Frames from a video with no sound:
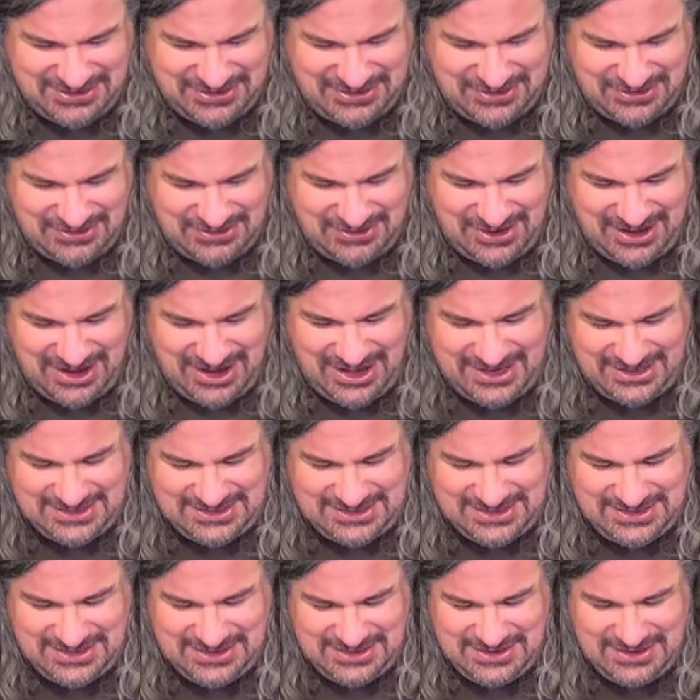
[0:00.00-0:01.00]
right
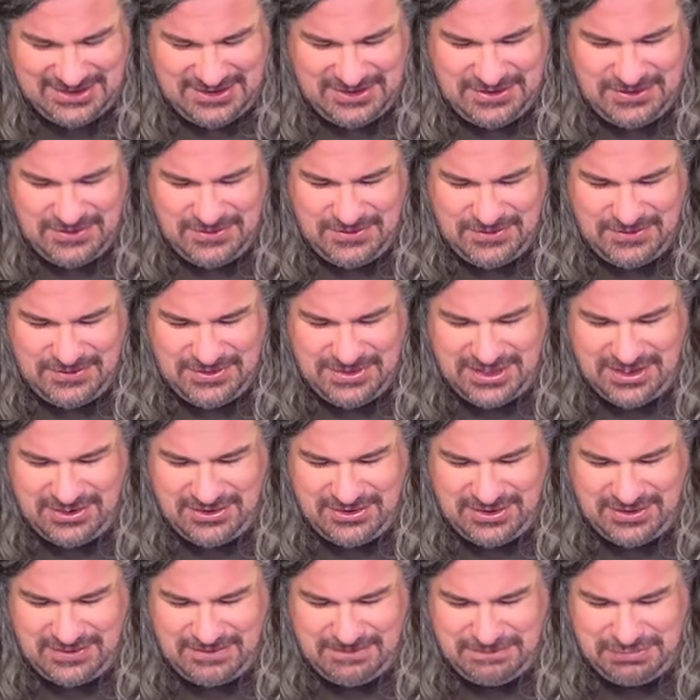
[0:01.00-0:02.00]

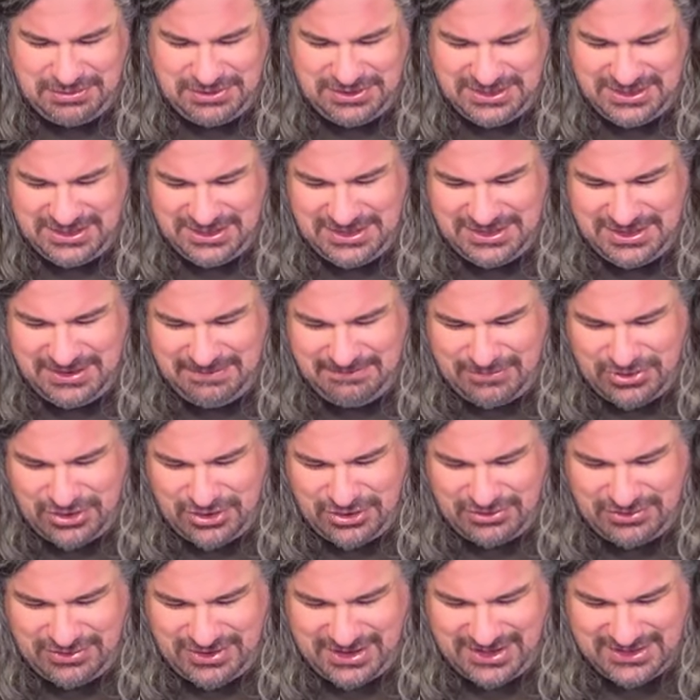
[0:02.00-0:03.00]
without completely
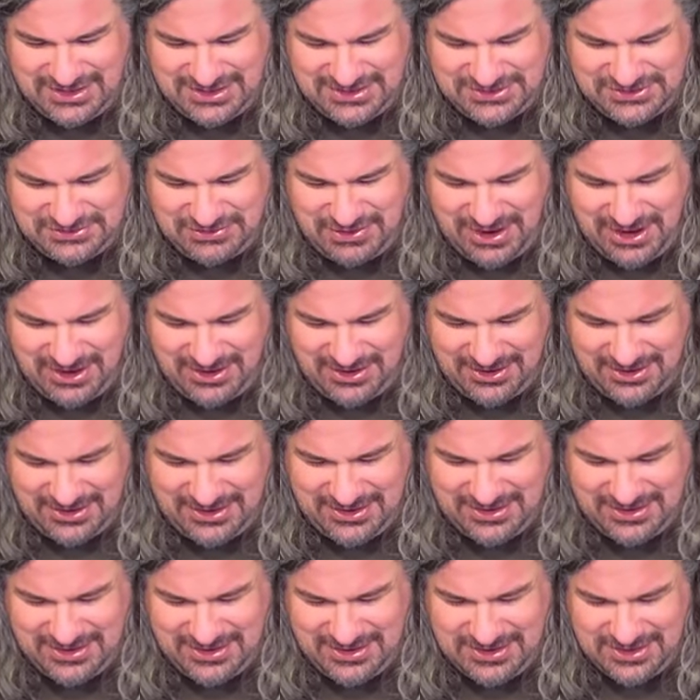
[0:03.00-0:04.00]
murdering this
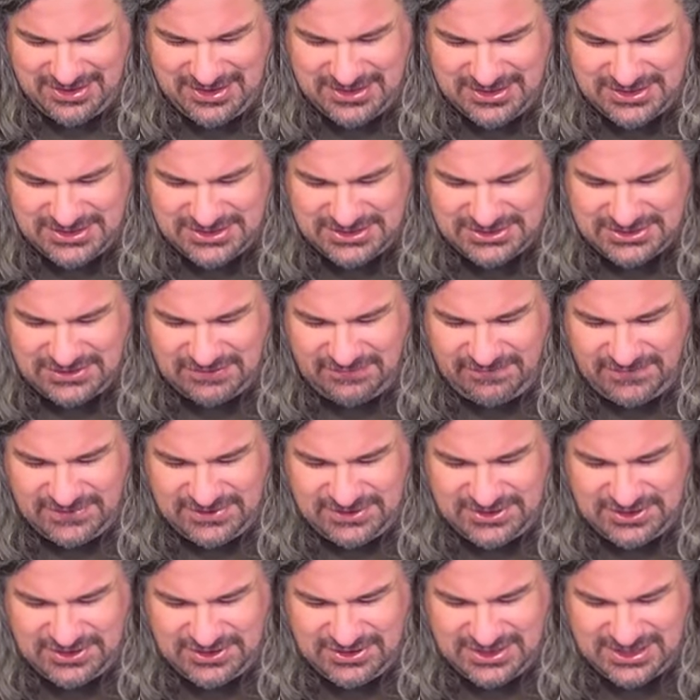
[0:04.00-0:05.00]
record. So if you
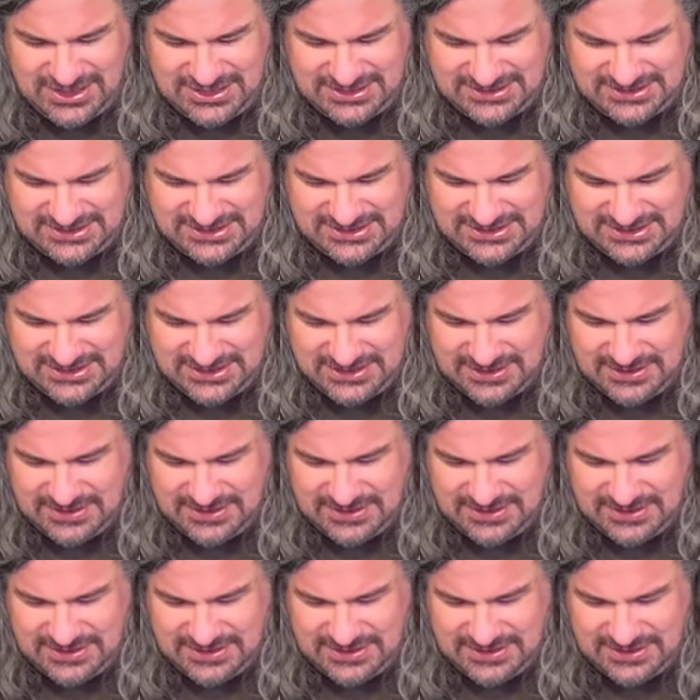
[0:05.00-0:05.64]
do this,